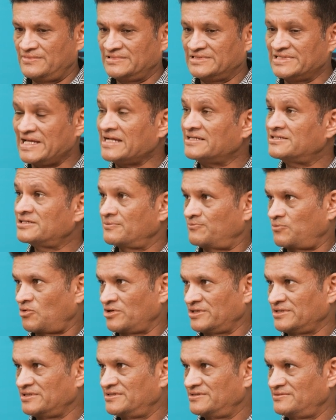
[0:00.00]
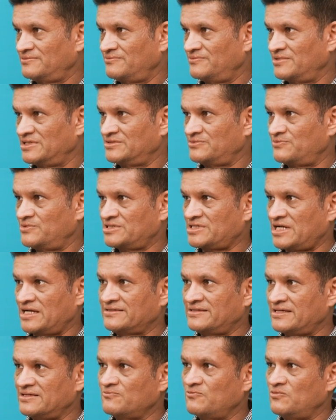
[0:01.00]
data point, which I
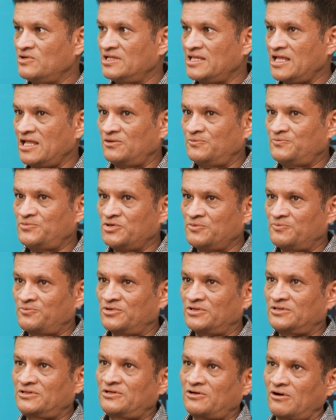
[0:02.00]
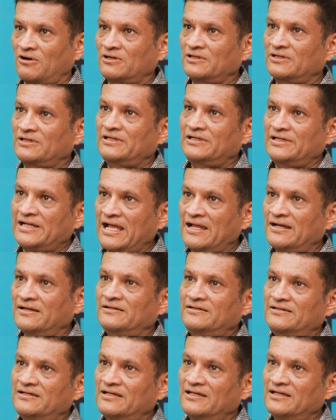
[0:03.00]
think will help you put
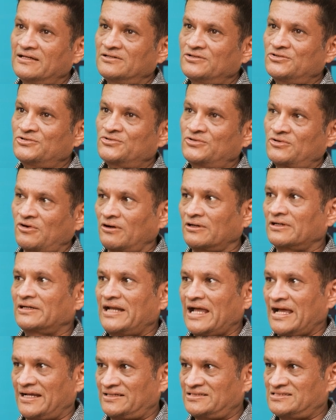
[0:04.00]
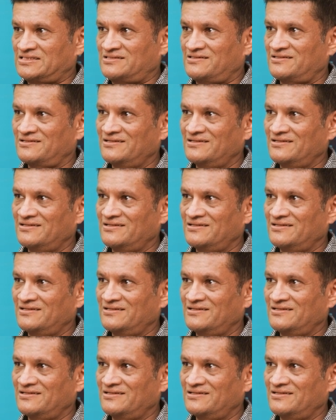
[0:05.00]
content into context.